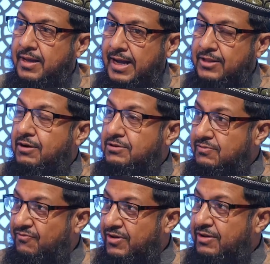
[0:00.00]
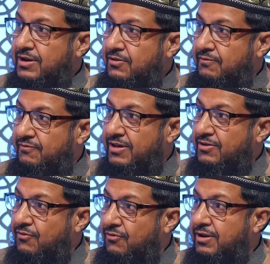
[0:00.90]
and there is a very,
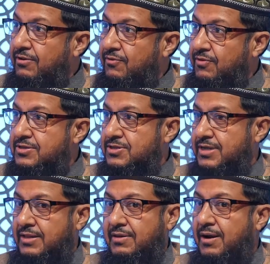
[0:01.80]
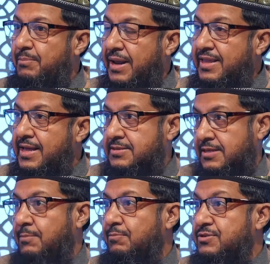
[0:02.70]
very real risk, and there are many
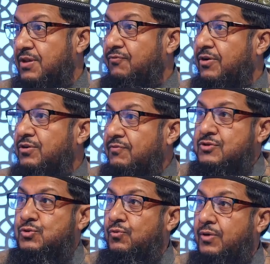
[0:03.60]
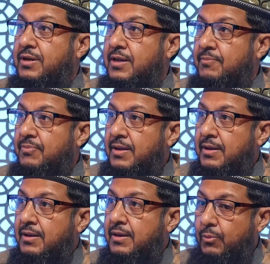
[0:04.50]
examples in front of us already,
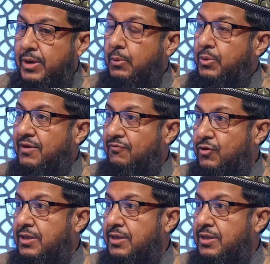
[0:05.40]
where there